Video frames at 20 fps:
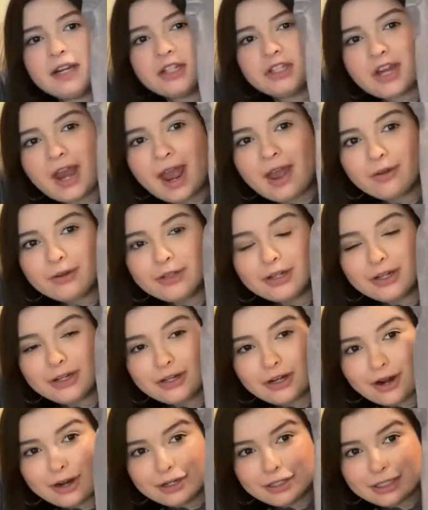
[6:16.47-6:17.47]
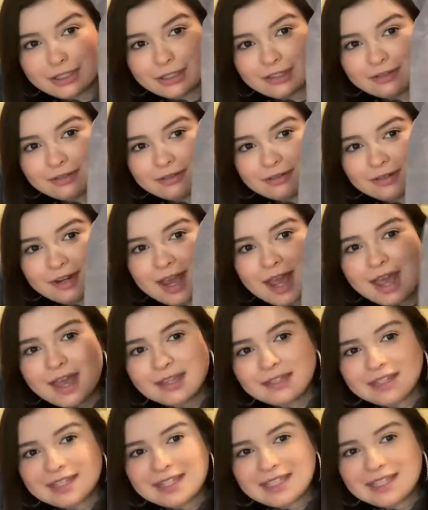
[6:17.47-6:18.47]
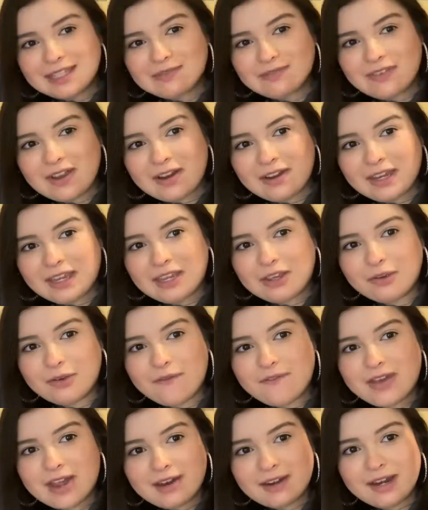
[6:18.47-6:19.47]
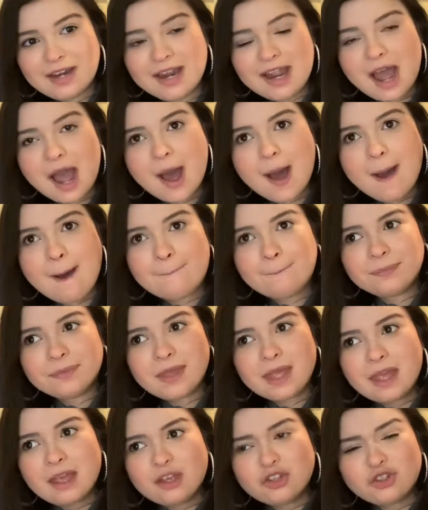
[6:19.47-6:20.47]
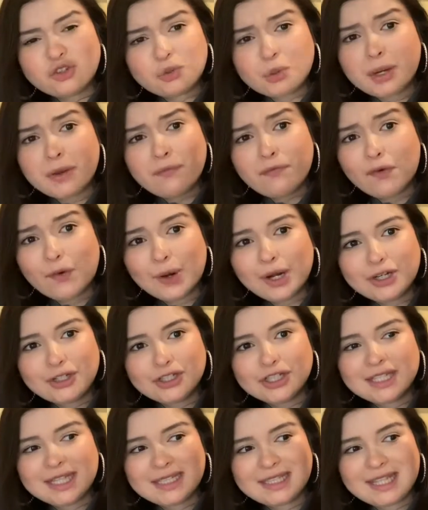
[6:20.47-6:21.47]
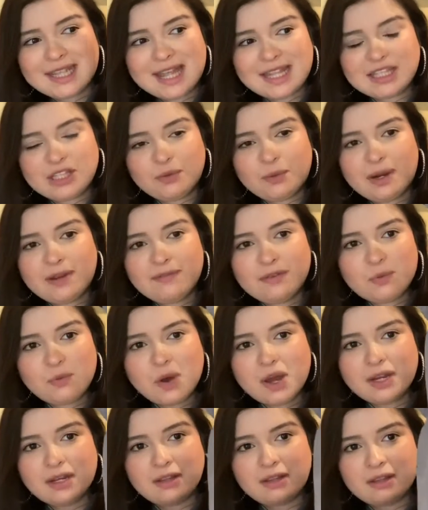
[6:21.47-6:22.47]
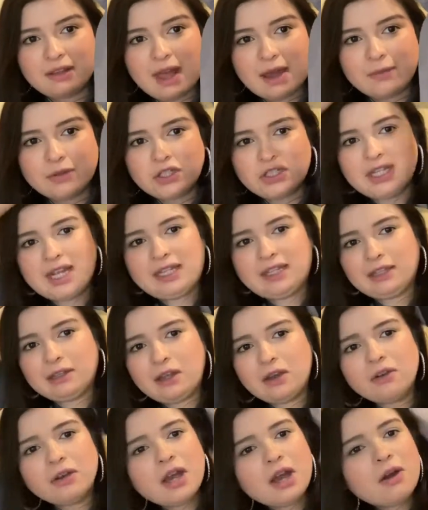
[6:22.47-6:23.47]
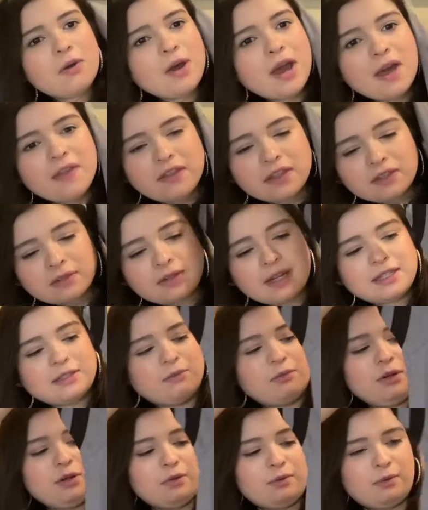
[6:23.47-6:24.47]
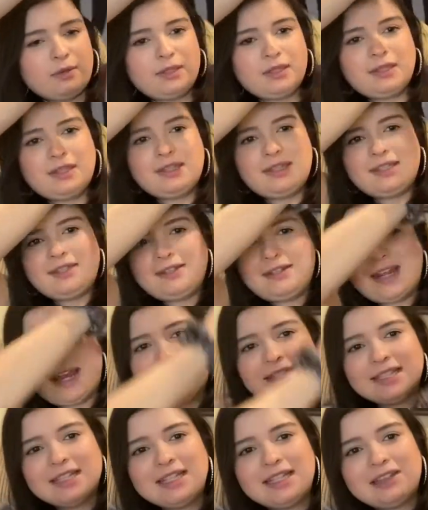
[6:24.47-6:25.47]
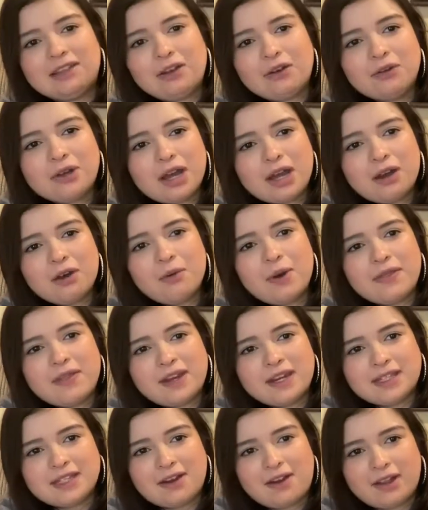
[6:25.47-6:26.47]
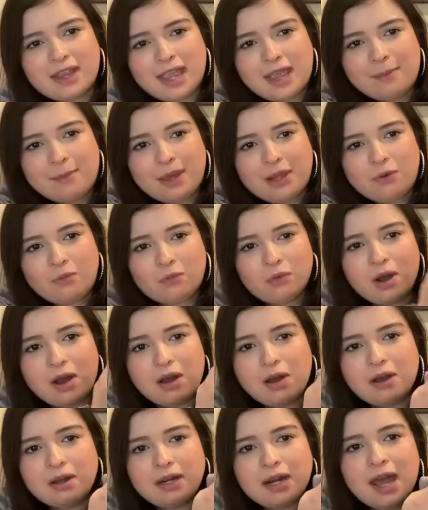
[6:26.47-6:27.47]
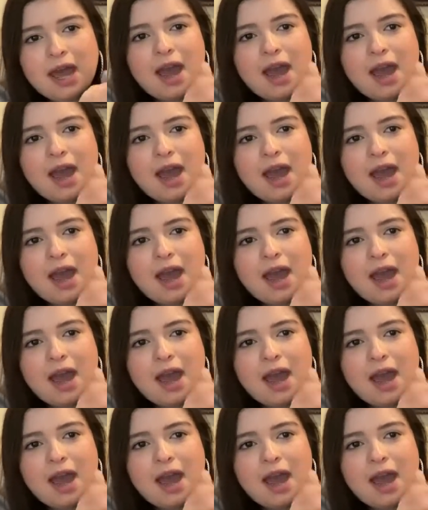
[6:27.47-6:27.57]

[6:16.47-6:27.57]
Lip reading: childhood cartoon. So this is very cute, very straightforward, just like the That's So Raven one. That one just had the logo. This one has, woo! This one has the logo, and then it's got Kim and Ron.